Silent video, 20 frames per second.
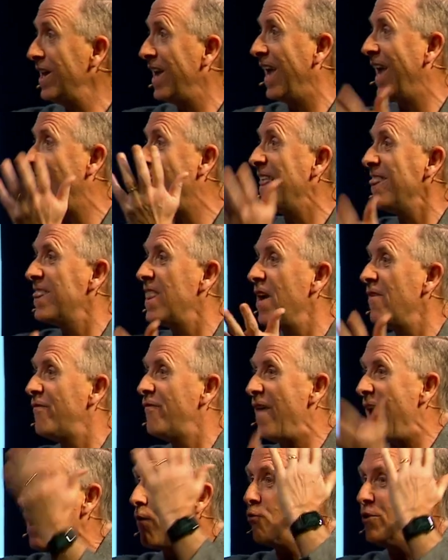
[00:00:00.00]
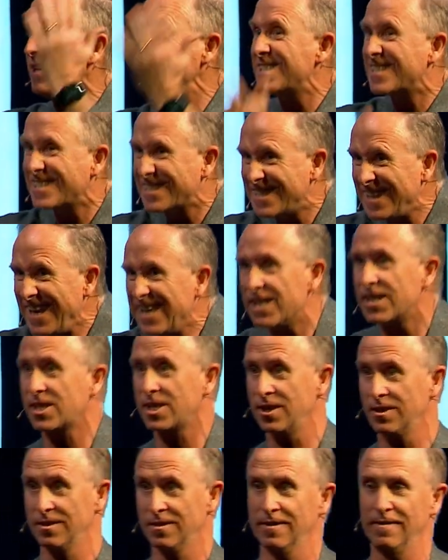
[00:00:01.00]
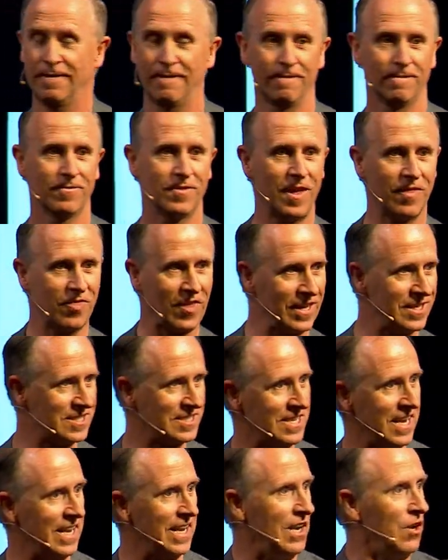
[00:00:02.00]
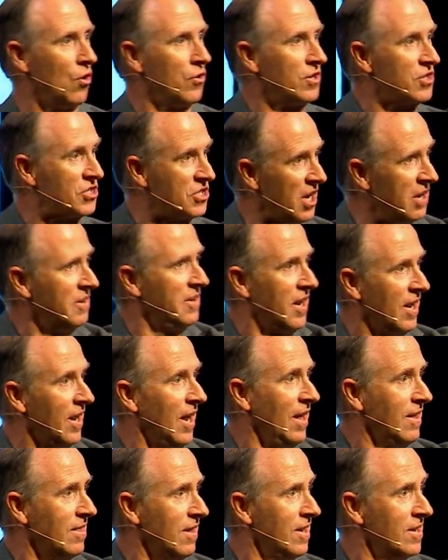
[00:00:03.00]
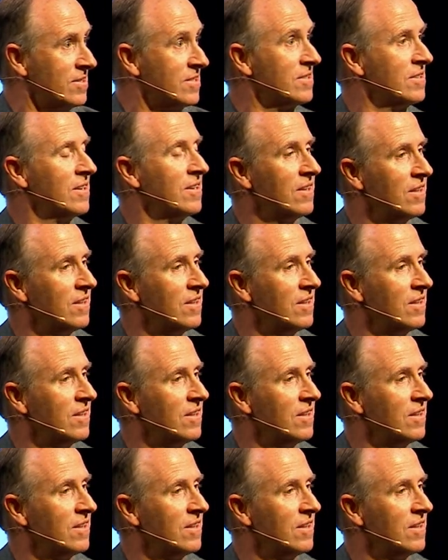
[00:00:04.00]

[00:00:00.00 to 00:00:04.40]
it in their very seat that they sit in on a Sunday like this.